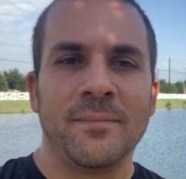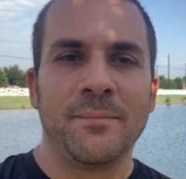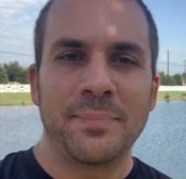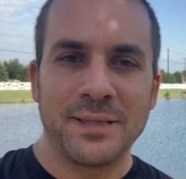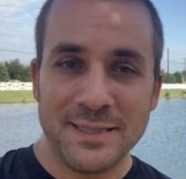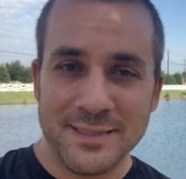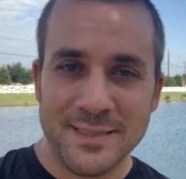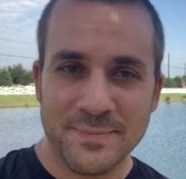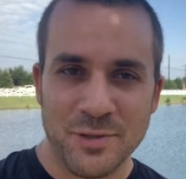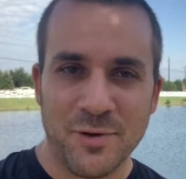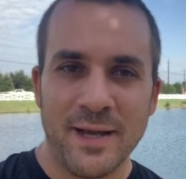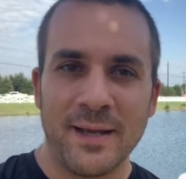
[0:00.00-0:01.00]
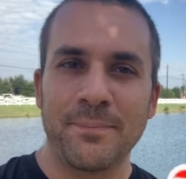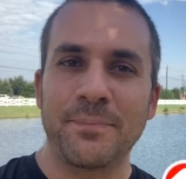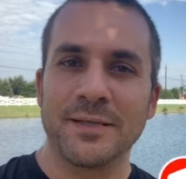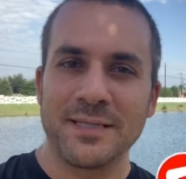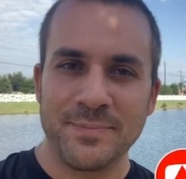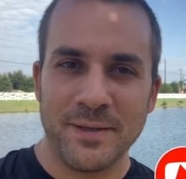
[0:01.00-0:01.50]
Please subscribe,
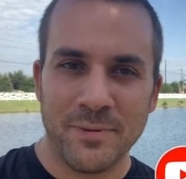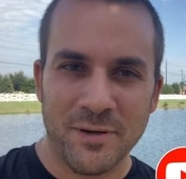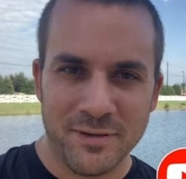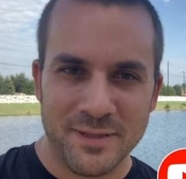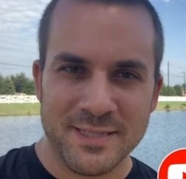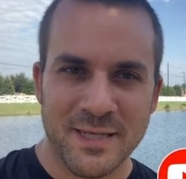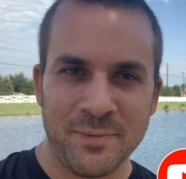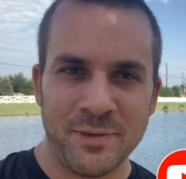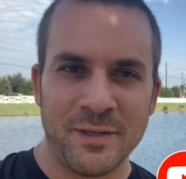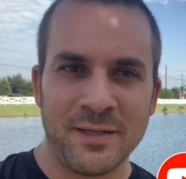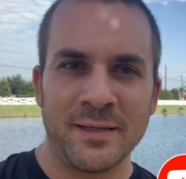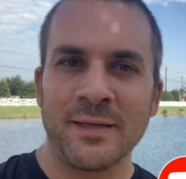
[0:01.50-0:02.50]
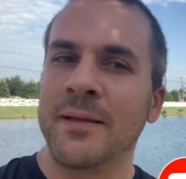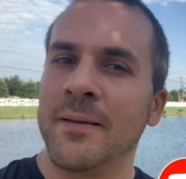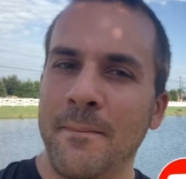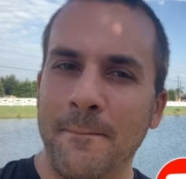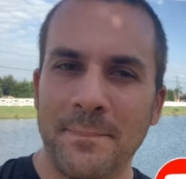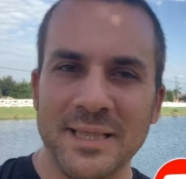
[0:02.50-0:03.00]
please be a part of this community.
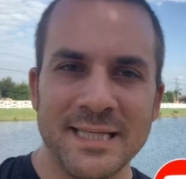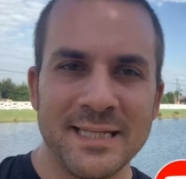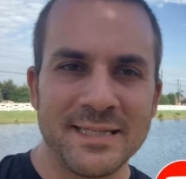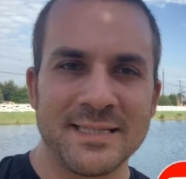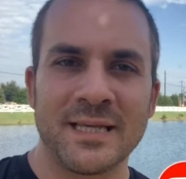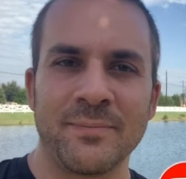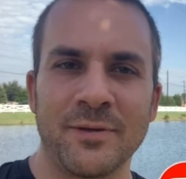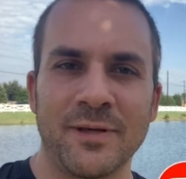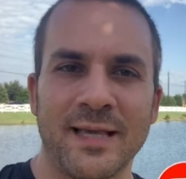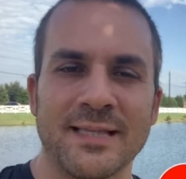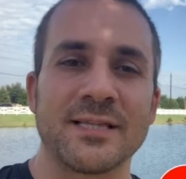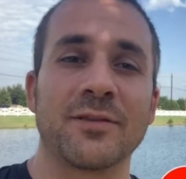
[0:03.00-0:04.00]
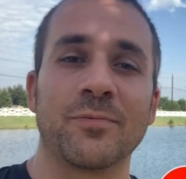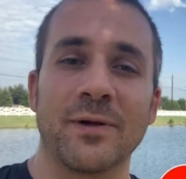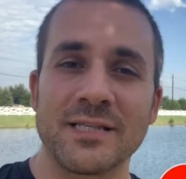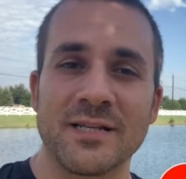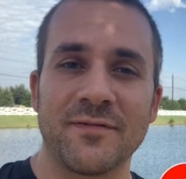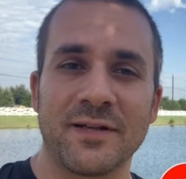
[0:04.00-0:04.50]
Please communicate to the
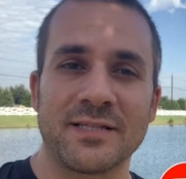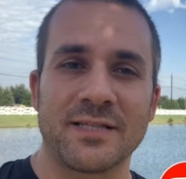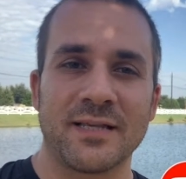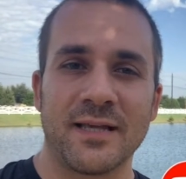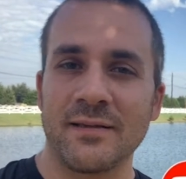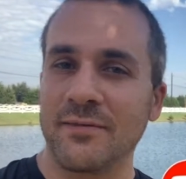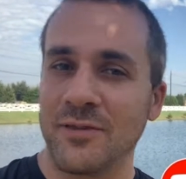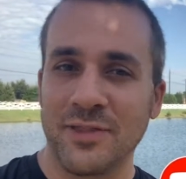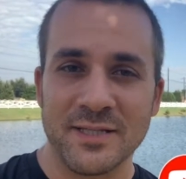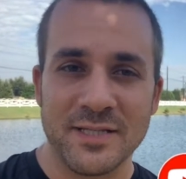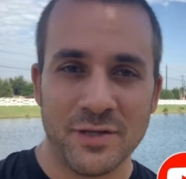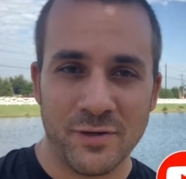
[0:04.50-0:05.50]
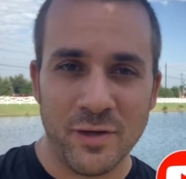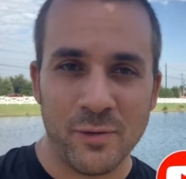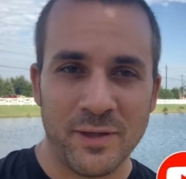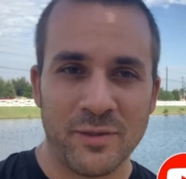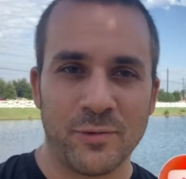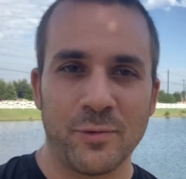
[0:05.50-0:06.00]
rest of us the things you're
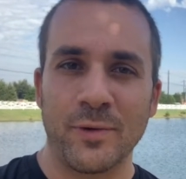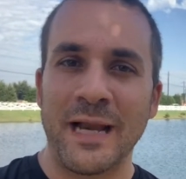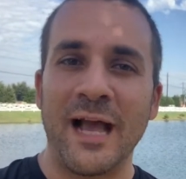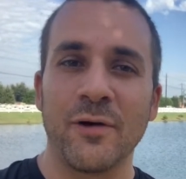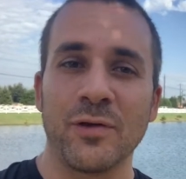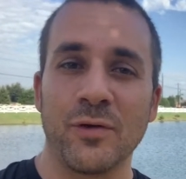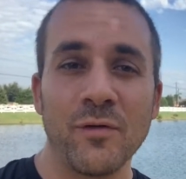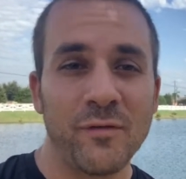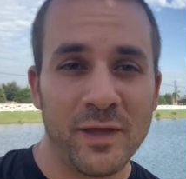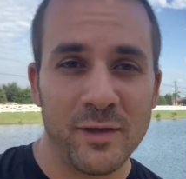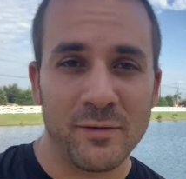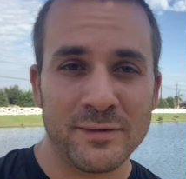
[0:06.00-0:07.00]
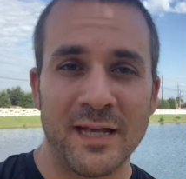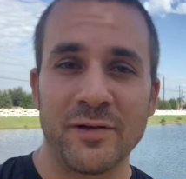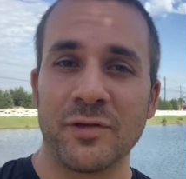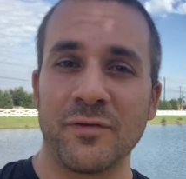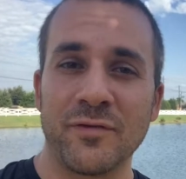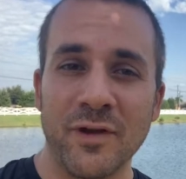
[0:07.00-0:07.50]
going through and how you've healed, how
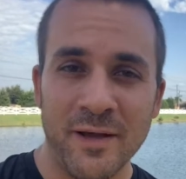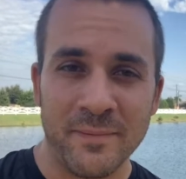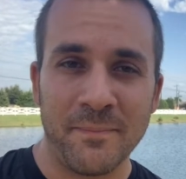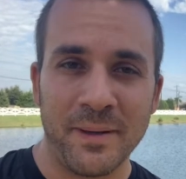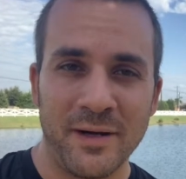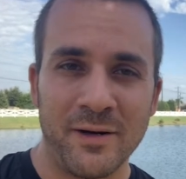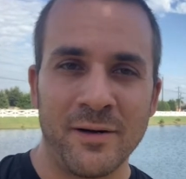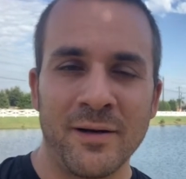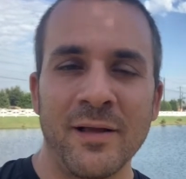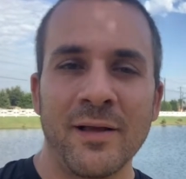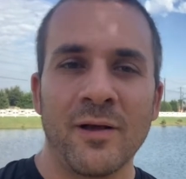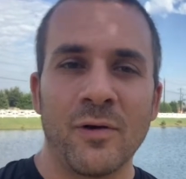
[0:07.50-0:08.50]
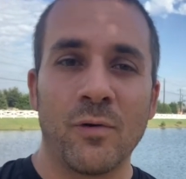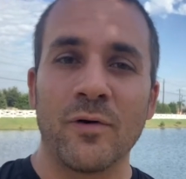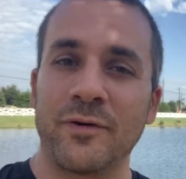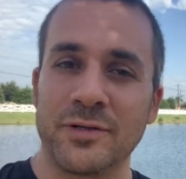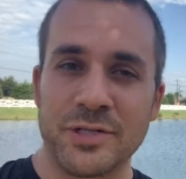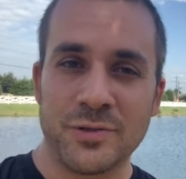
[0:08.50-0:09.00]
you've gotten better. Or if
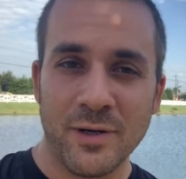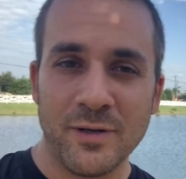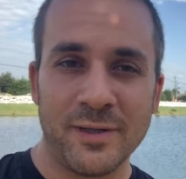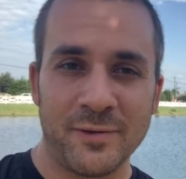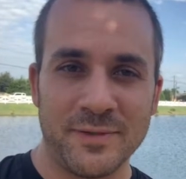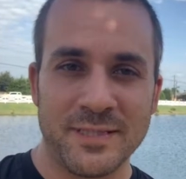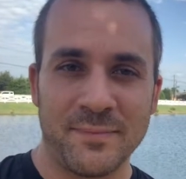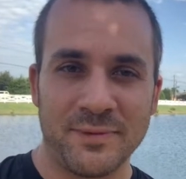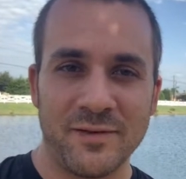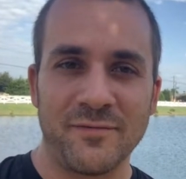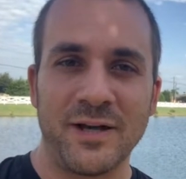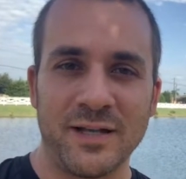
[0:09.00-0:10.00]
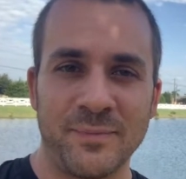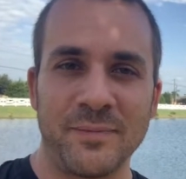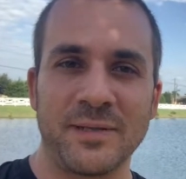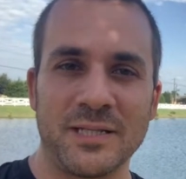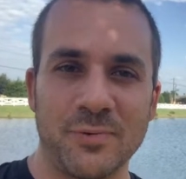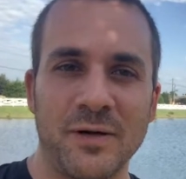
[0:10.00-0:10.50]
you're struggling with something vitamin
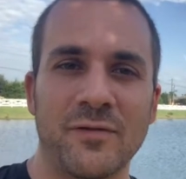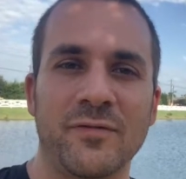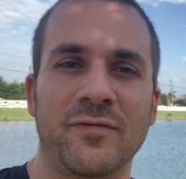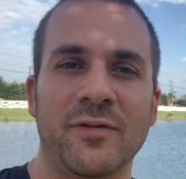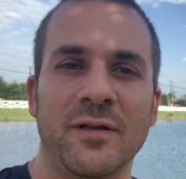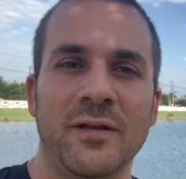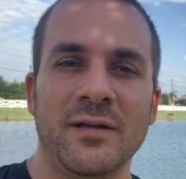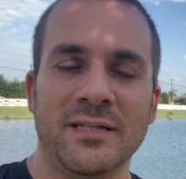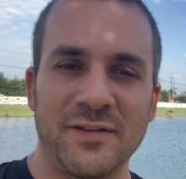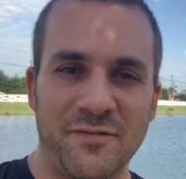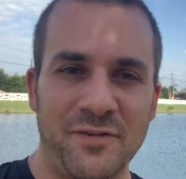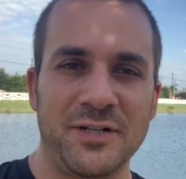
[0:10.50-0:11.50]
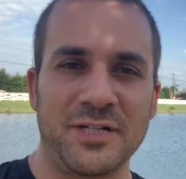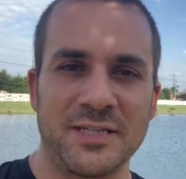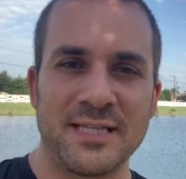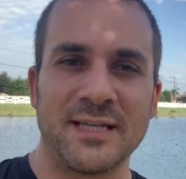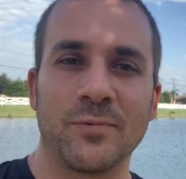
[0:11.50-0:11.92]
B12 deficiency